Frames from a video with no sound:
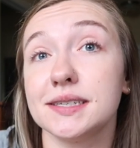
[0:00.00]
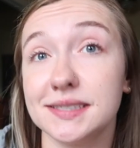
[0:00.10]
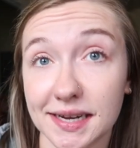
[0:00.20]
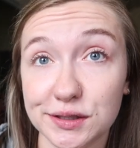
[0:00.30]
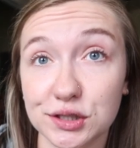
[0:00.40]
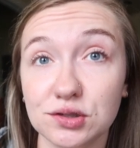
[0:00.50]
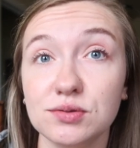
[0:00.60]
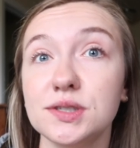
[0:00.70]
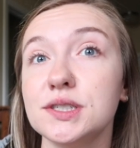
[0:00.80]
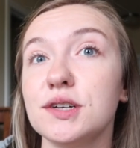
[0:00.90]
stay
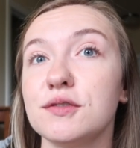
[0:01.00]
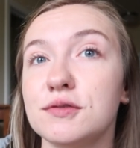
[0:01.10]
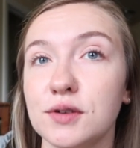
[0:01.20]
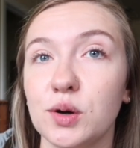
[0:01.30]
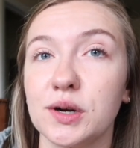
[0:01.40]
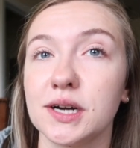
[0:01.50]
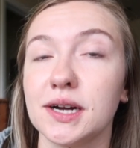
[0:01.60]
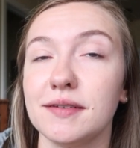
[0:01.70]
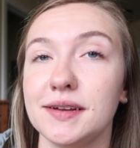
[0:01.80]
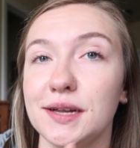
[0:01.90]
tuned for
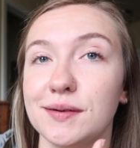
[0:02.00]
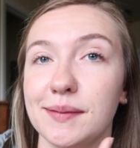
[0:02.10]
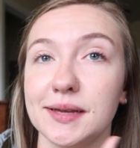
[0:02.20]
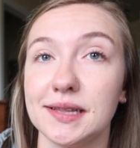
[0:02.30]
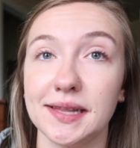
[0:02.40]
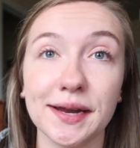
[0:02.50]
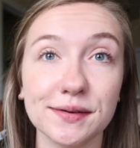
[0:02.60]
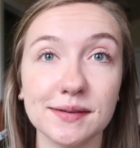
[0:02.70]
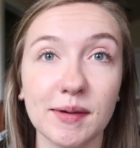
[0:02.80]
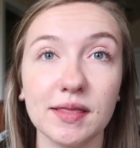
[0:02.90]
a video coming later
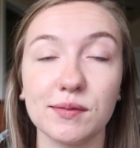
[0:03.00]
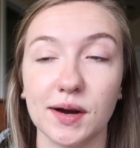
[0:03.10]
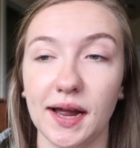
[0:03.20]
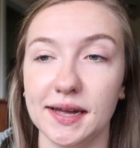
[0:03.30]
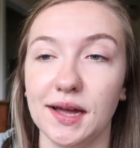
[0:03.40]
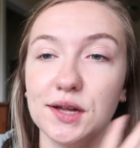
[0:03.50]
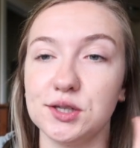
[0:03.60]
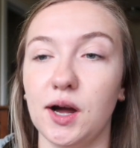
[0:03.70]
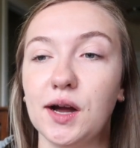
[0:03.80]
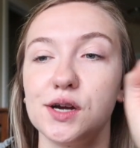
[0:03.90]
in the month where I
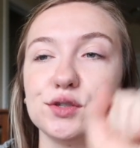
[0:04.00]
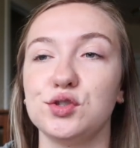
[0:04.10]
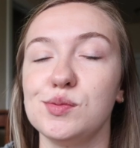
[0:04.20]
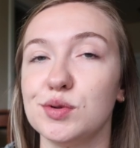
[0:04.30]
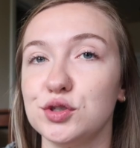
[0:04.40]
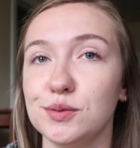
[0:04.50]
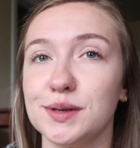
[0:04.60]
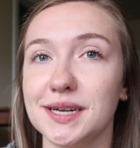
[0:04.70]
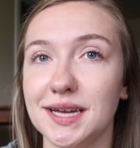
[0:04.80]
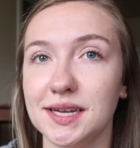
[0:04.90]
talk super,
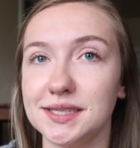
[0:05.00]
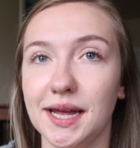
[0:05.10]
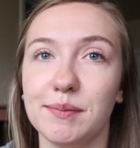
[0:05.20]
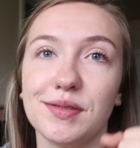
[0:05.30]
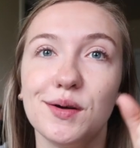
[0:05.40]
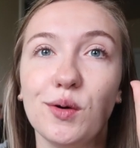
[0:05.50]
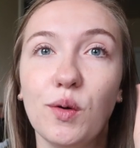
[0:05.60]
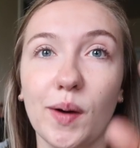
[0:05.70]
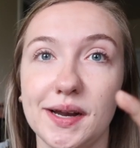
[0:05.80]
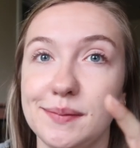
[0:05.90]
super in-depth
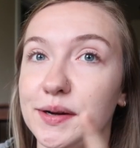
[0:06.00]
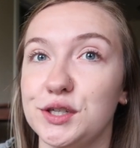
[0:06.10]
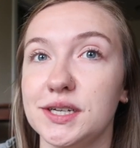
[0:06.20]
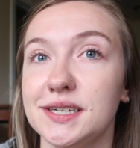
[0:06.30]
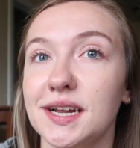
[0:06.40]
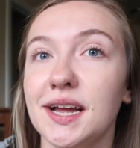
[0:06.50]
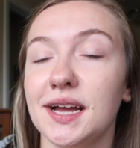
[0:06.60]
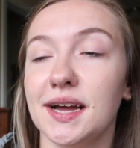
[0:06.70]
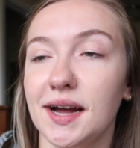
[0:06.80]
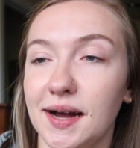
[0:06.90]
wedding budget.
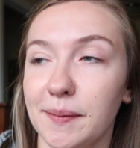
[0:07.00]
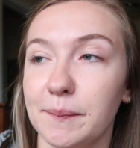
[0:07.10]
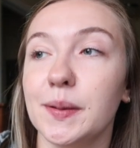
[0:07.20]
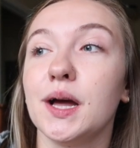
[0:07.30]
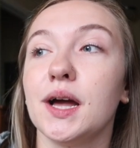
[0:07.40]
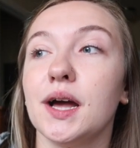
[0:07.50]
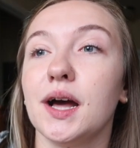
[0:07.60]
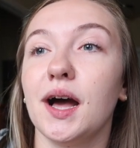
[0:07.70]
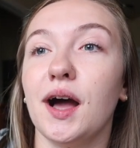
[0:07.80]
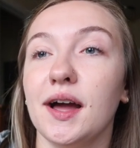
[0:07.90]
Um,
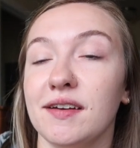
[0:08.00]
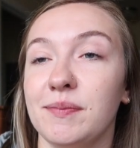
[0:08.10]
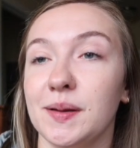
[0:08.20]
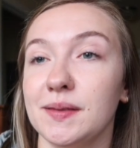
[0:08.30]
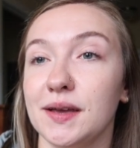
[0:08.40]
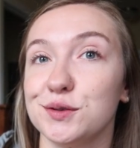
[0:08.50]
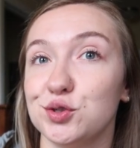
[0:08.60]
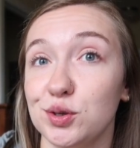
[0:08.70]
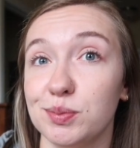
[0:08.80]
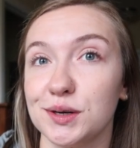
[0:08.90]
I have been like
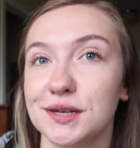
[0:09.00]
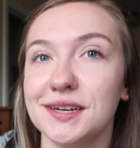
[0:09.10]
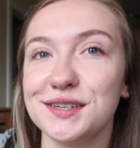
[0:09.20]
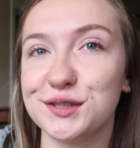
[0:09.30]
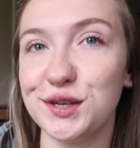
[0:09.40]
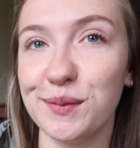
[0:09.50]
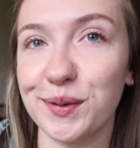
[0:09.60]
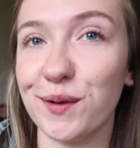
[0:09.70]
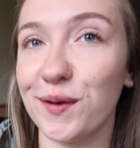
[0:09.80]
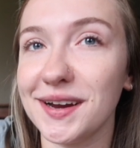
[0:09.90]
super,
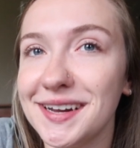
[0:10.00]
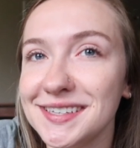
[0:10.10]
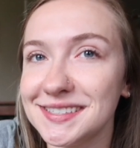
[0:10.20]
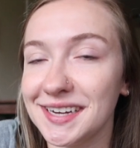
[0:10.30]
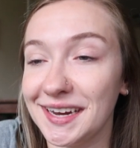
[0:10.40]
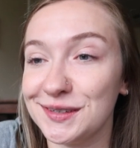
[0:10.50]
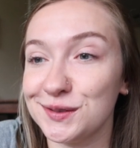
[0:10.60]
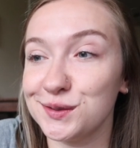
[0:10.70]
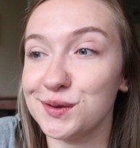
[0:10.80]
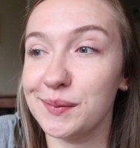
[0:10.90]
super organized and
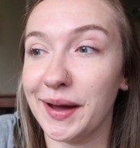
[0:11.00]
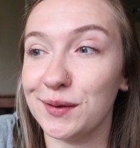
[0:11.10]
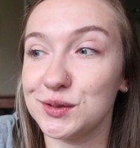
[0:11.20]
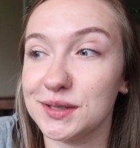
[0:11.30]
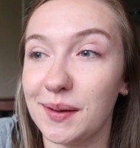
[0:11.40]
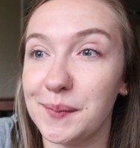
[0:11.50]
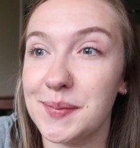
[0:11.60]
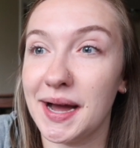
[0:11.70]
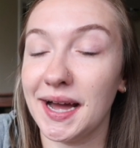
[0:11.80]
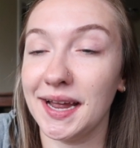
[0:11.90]
anal about
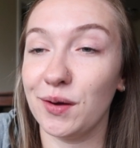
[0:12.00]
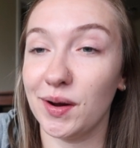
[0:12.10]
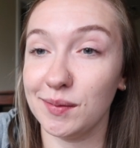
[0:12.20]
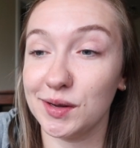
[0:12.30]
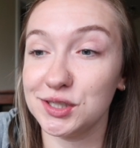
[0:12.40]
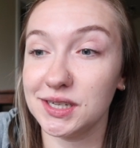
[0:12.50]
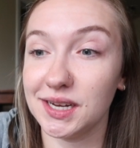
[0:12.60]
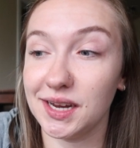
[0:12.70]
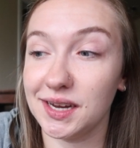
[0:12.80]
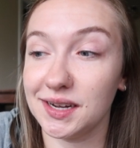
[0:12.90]
my wedding
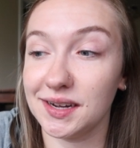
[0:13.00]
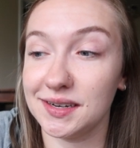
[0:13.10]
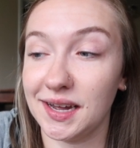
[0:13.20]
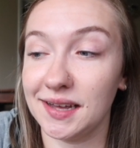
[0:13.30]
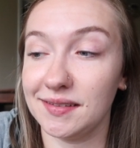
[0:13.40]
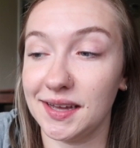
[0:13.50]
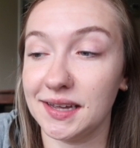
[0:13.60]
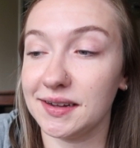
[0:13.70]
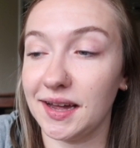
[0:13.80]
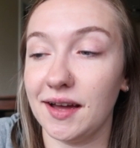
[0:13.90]
budget, and I
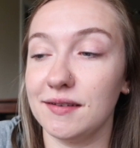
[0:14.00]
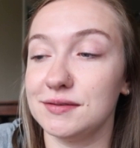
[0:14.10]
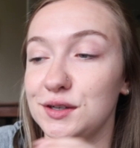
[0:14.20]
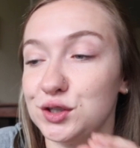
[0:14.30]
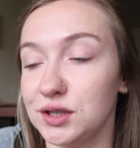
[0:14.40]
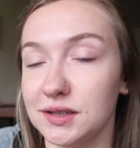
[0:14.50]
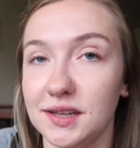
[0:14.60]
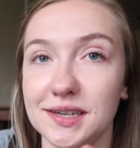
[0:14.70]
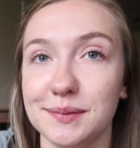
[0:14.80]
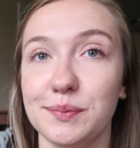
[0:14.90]
like have such a good
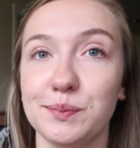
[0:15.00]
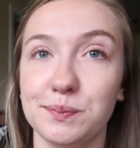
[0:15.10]
like